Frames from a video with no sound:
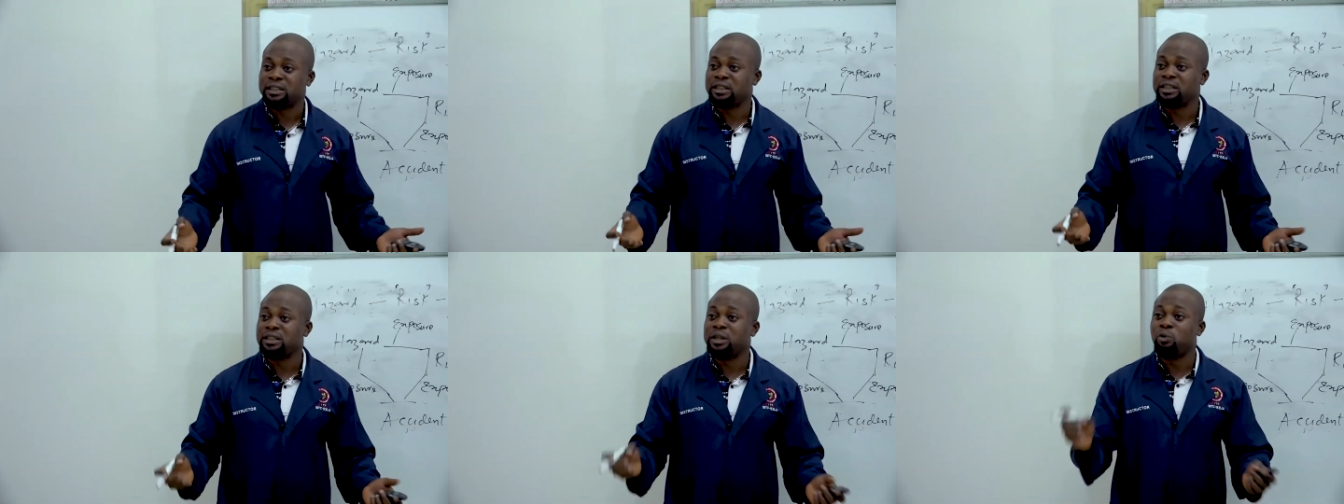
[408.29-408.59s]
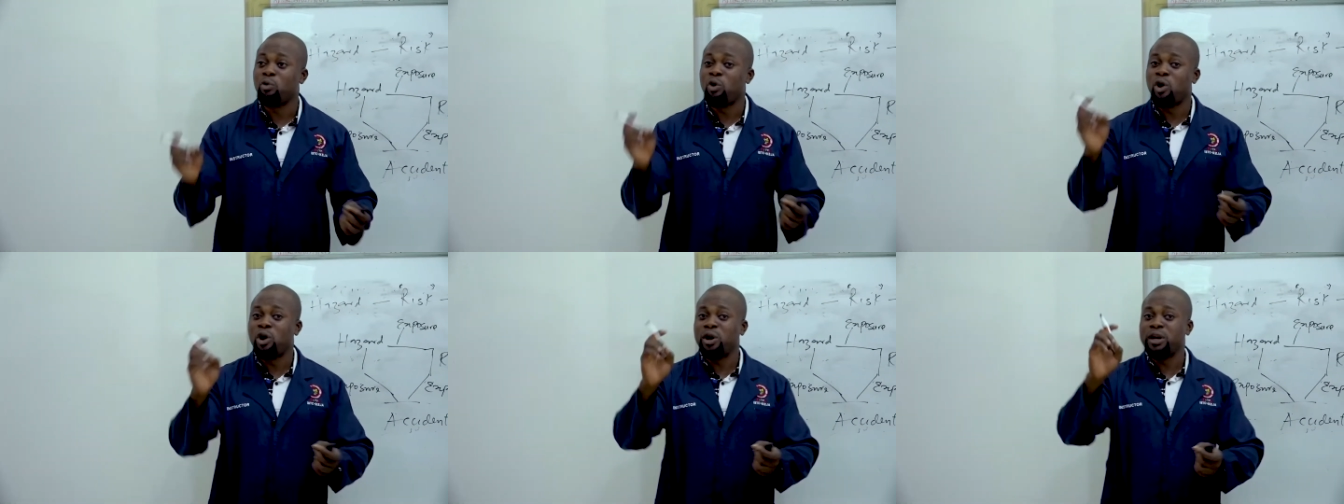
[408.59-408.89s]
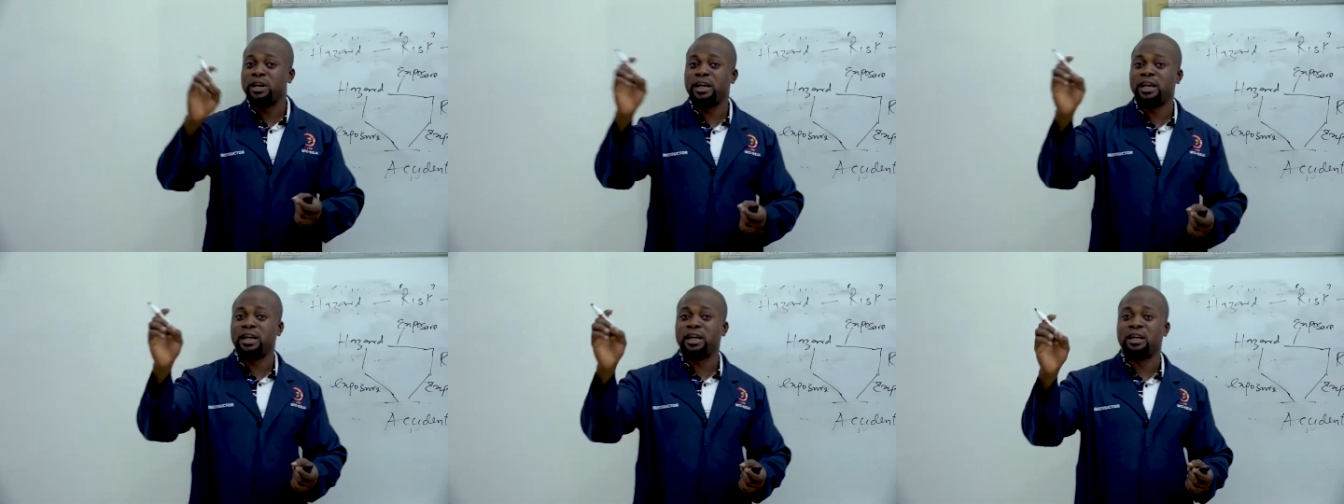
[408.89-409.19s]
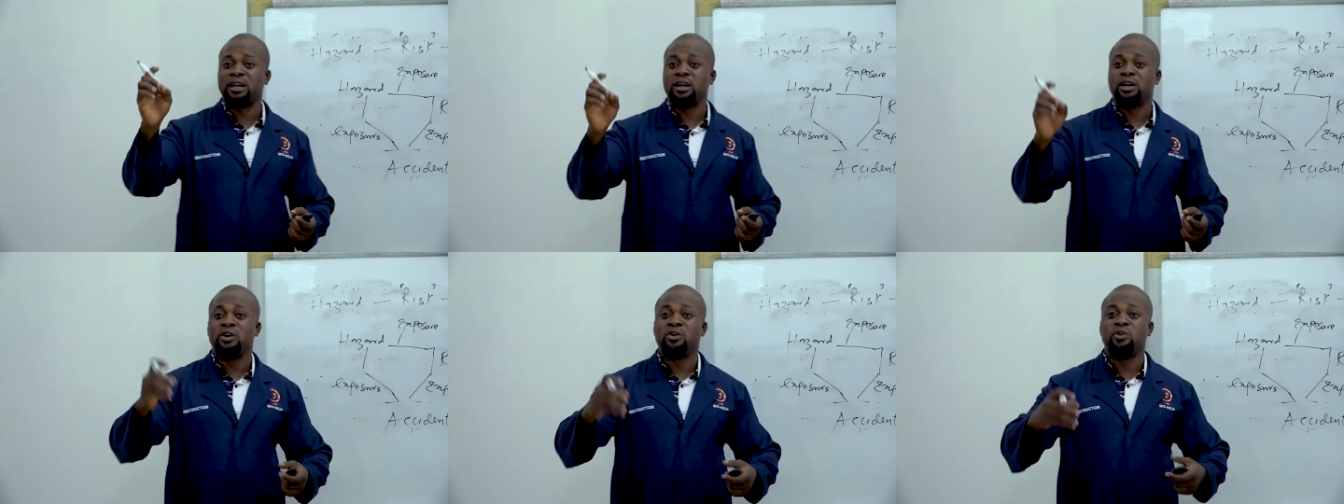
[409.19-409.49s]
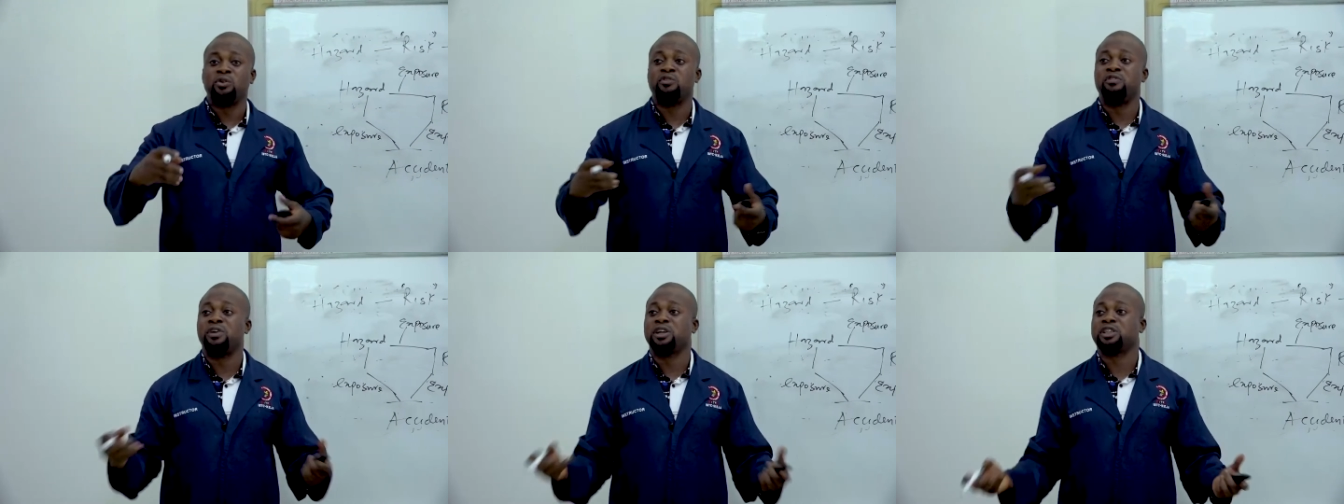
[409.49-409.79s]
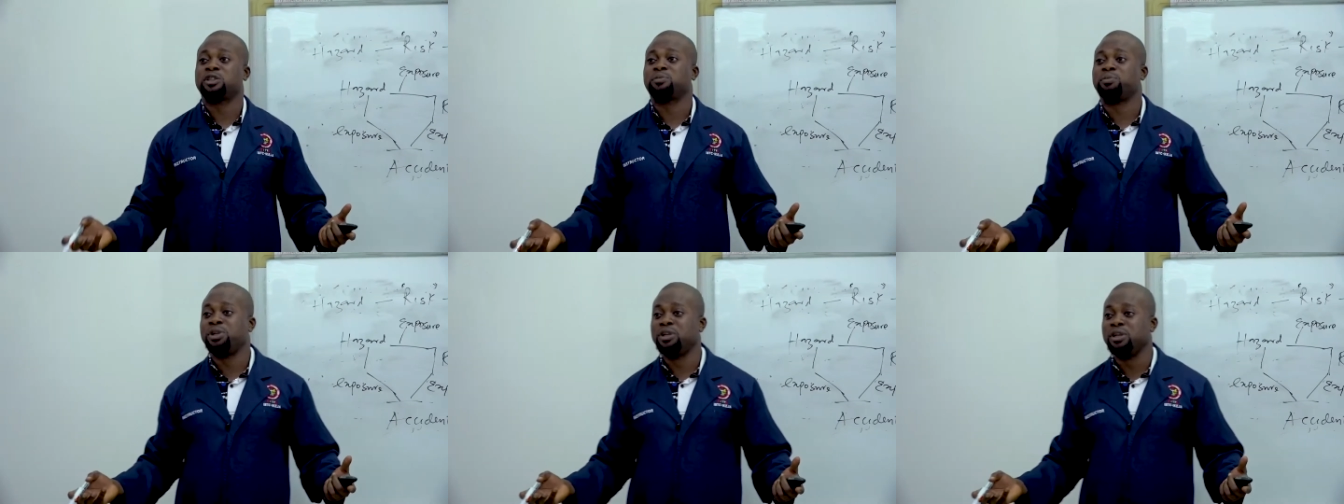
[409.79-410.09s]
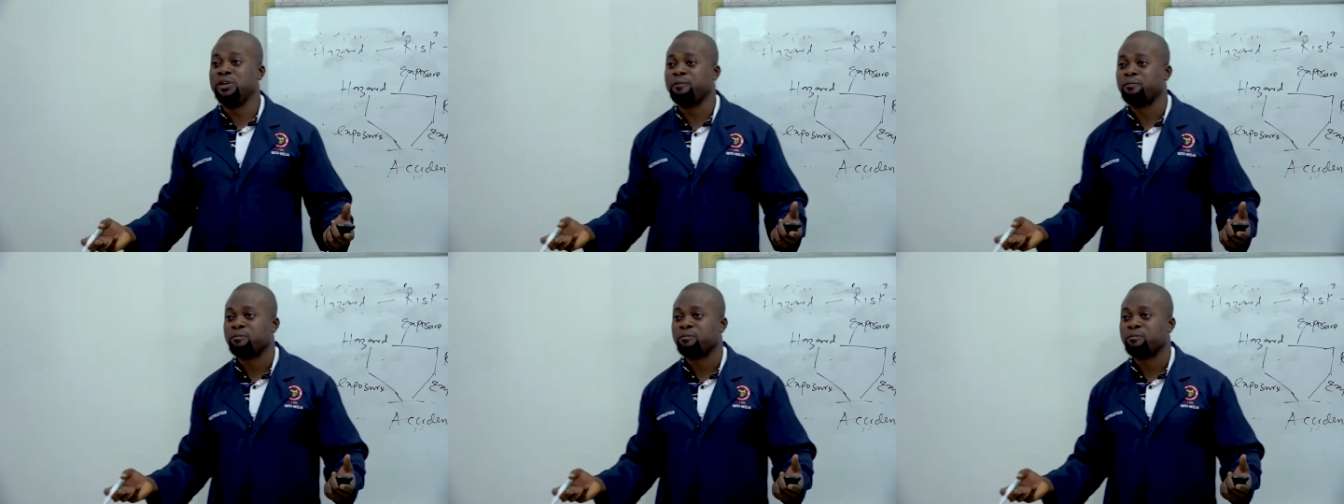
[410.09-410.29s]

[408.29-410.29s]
The word there, overspeeding.